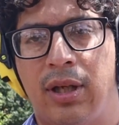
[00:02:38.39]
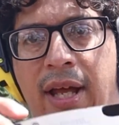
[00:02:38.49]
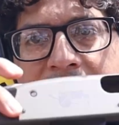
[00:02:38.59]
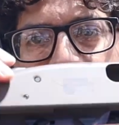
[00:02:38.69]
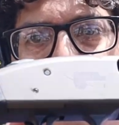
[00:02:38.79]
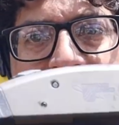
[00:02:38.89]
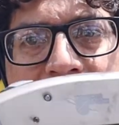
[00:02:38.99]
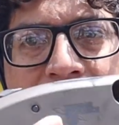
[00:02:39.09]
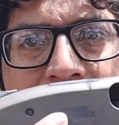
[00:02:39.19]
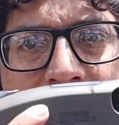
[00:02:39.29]
It
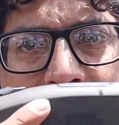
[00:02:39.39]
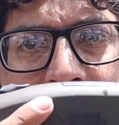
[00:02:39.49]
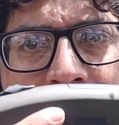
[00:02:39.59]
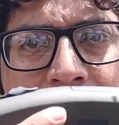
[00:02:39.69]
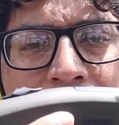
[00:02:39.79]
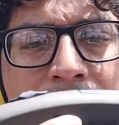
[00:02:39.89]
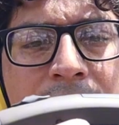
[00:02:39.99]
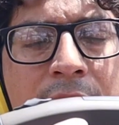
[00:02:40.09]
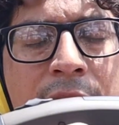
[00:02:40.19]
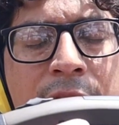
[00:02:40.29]
has the
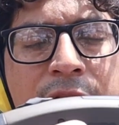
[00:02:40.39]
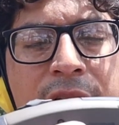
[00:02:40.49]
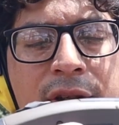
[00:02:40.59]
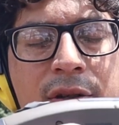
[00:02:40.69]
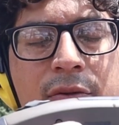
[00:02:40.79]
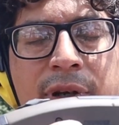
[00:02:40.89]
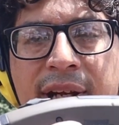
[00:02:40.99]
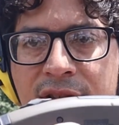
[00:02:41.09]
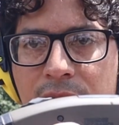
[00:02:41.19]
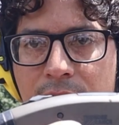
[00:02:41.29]
Thunder
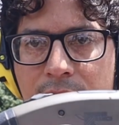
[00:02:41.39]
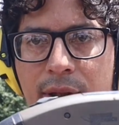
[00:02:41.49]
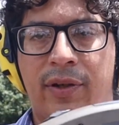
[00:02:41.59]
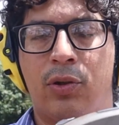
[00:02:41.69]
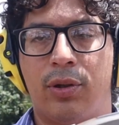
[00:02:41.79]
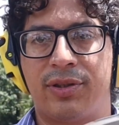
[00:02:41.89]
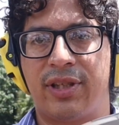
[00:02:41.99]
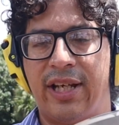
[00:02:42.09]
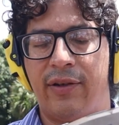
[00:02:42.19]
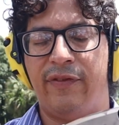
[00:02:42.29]
Ranch logo, and of
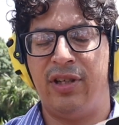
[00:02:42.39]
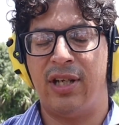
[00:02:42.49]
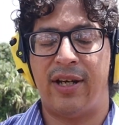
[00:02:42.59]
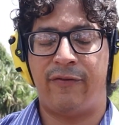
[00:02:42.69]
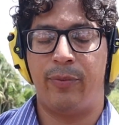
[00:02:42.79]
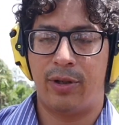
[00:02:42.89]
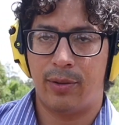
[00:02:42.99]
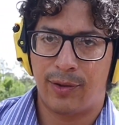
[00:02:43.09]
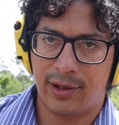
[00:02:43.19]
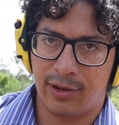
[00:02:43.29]
course, again, if you're not
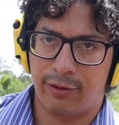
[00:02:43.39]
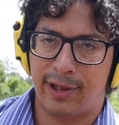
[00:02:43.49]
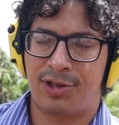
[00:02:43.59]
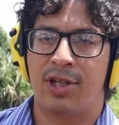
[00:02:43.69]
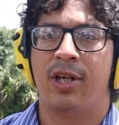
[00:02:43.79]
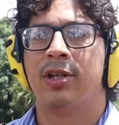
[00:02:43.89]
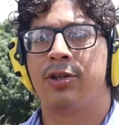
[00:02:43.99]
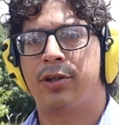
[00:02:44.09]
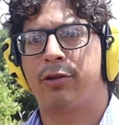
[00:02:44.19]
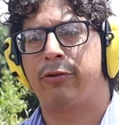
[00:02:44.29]
familiar with Thunder
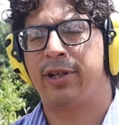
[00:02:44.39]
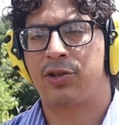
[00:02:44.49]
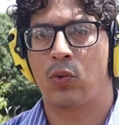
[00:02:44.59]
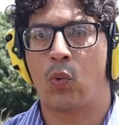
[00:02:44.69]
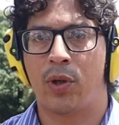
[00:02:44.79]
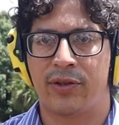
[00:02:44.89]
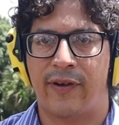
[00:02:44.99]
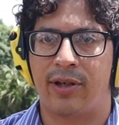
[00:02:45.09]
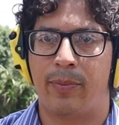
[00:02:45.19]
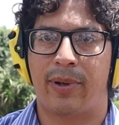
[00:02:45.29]
Ranch was
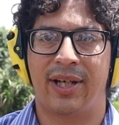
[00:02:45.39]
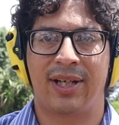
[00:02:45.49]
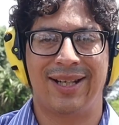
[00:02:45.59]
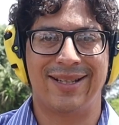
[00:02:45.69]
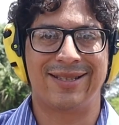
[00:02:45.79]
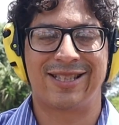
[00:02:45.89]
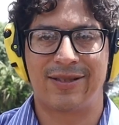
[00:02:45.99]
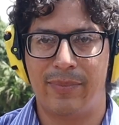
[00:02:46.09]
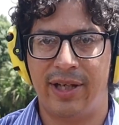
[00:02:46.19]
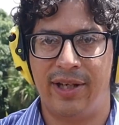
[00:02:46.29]
founded by Clint
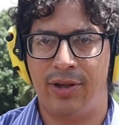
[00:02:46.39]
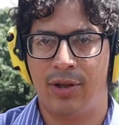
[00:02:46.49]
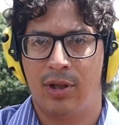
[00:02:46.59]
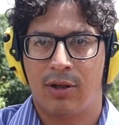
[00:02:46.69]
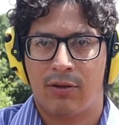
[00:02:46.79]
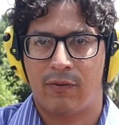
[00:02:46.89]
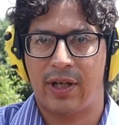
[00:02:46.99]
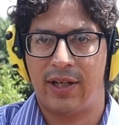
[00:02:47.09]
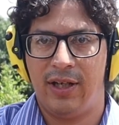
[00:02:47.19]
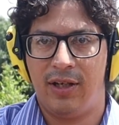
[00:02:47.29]
Smith
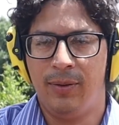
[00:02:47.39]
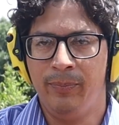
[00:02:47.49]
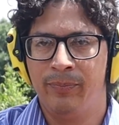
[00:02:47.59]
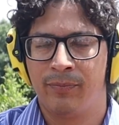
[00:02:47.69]
right here,